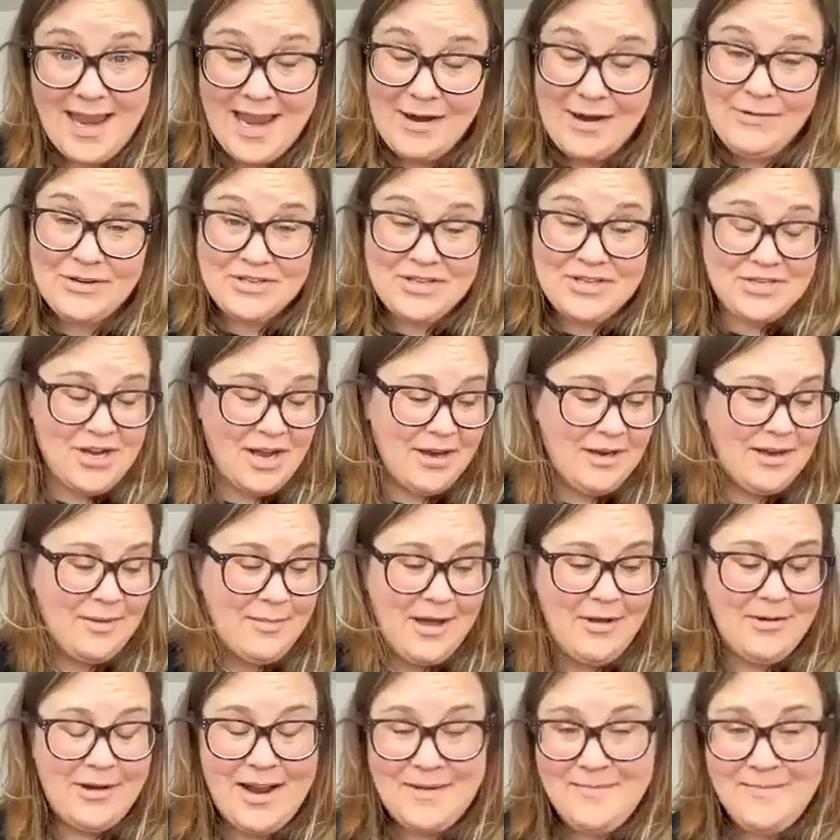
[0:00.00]
And we should talk
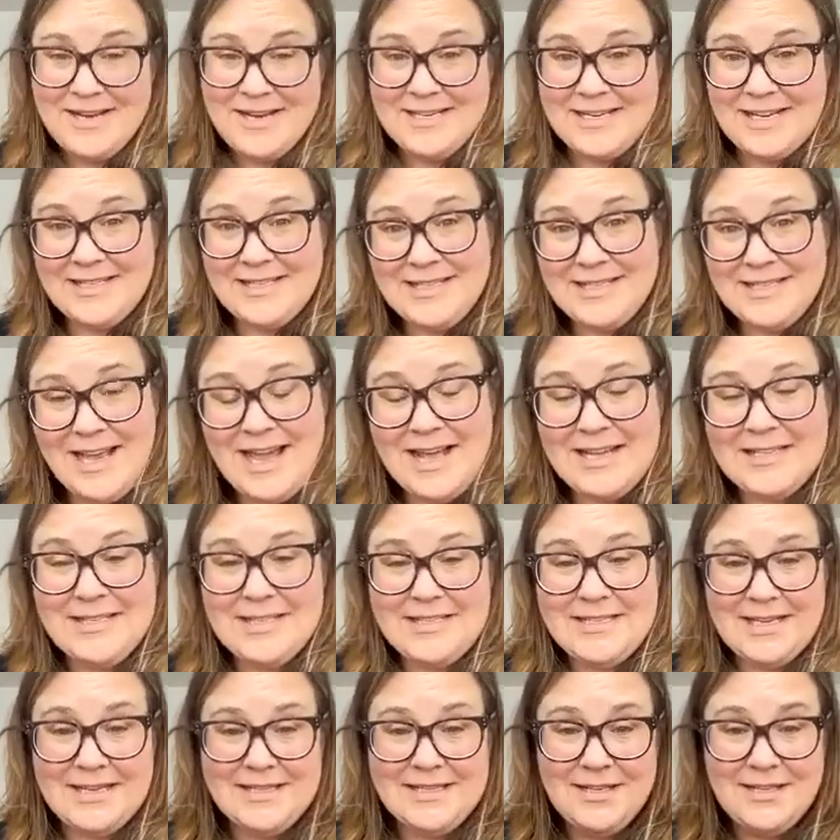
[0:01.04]
about, I mean, Tesla has the
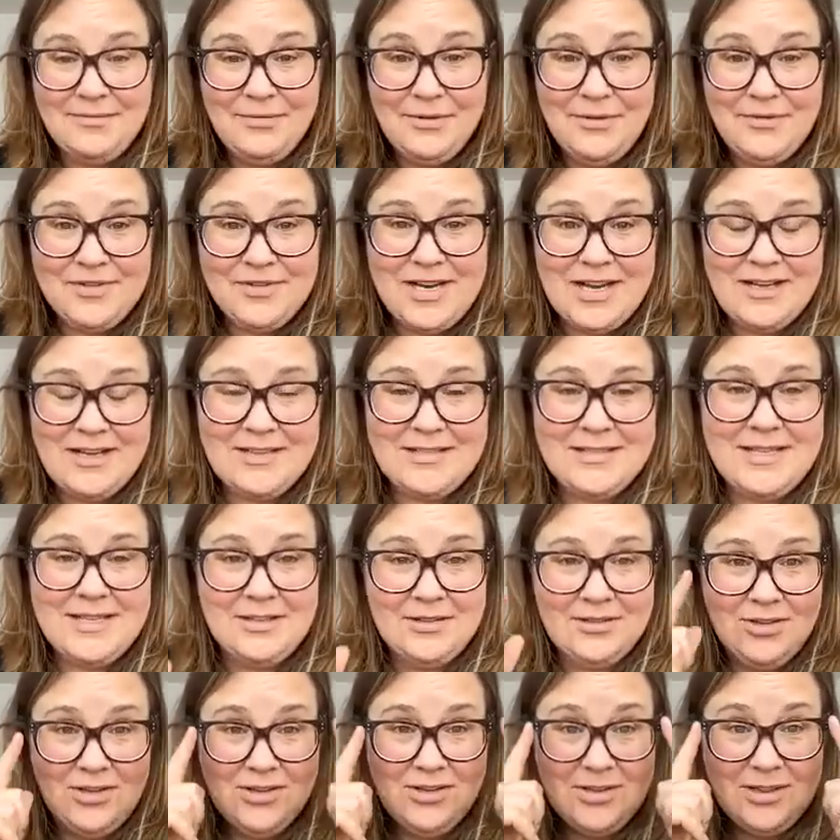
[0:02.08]
Tesla roof tiles
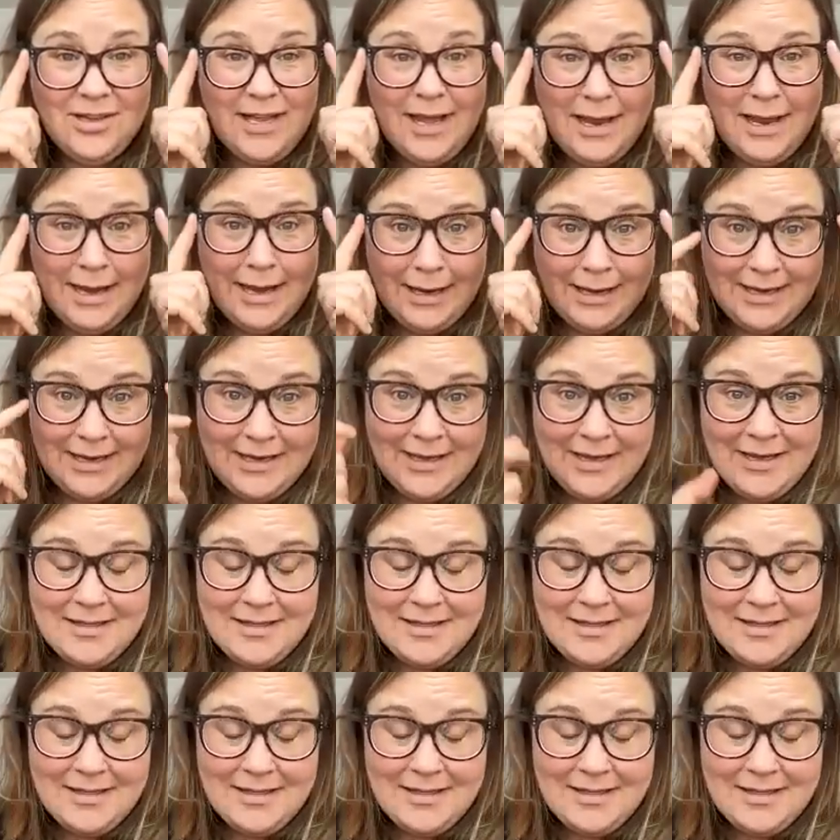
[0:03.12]
that look like